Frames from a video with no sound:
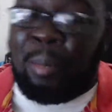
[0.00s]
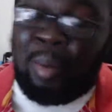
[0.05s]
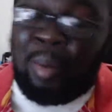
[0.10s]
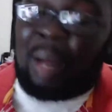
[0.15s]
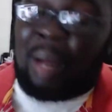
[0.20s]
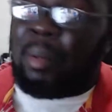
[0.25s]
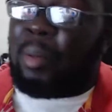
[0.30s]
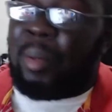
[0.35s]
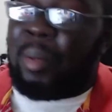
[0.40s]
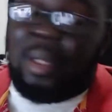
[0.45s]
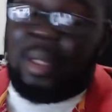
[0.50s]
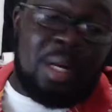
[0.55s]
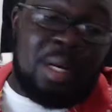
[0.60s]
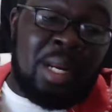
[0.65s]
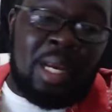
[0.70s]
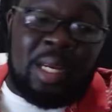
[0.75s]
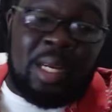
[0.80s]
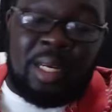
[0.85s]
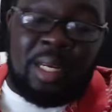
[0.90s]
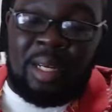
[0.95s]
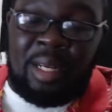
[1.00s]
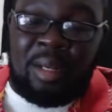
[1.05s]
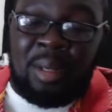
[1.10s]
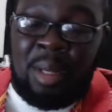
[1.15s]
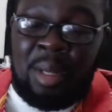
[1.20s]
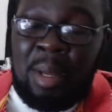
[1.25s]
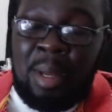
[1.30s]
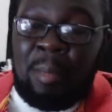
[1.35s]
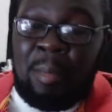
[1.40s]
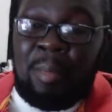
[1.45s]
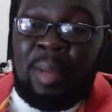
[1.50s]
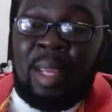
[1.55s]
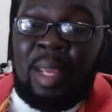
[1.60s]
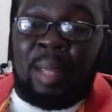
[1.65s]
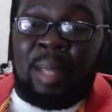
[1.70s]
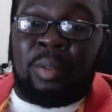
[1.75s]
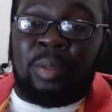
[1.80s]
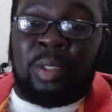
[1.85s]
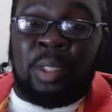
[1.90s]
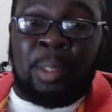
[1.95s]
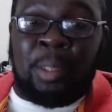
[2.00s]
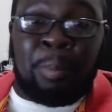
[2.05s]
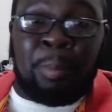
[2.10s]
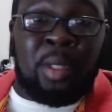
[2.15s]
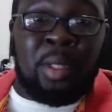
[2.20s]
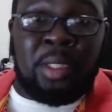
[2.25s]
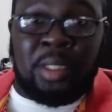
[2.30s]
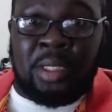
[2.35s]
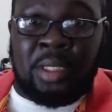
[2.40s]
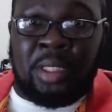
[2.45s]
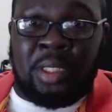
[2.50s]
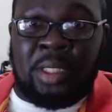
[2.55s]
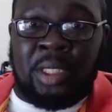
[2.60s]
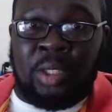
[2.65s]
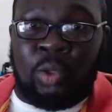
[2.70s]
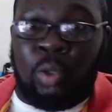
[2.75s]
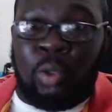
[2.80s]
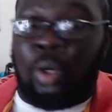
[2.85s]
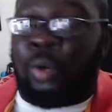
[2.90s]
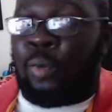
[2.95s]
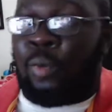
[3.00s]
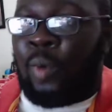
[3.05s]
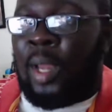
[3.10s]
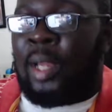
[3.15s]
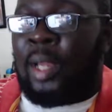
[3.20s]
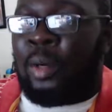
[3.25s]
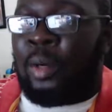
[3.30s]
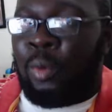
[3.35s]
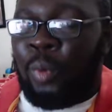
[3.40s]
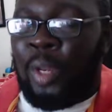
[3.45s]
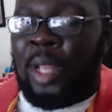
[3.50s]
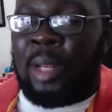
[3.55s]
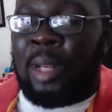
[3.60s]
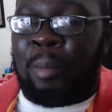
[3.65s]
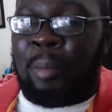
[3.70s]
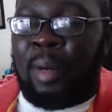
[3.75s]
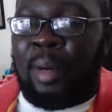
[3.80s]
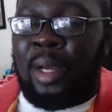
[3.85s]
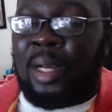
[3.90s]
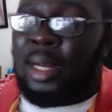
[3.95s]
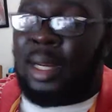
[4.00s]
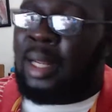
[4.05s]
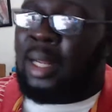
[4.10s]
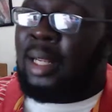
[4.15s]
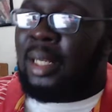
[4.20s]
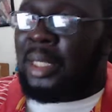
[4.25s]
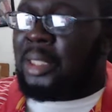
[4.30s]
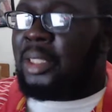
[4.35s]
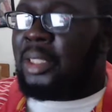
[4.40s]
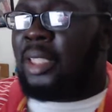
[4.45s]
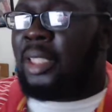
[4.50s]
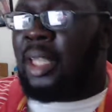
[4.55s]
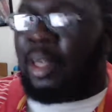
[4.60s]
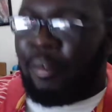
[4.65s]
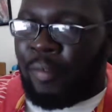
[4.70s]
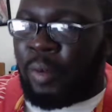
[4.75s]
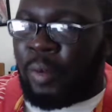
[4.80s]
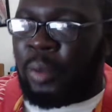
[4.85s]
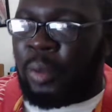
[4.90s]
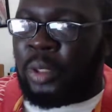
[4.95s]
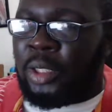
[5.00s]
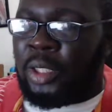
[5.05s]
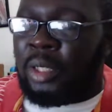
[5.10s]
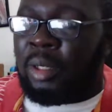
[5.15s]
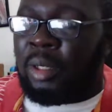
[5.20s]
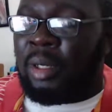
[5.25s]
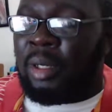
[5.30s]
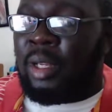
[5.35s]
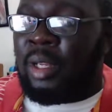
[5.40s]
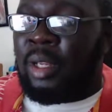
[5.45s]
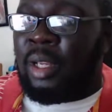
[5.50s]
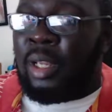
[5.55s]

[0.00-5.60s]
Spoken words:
Probably you're not going to be able to purchase this controller right away, but let's just say in the future,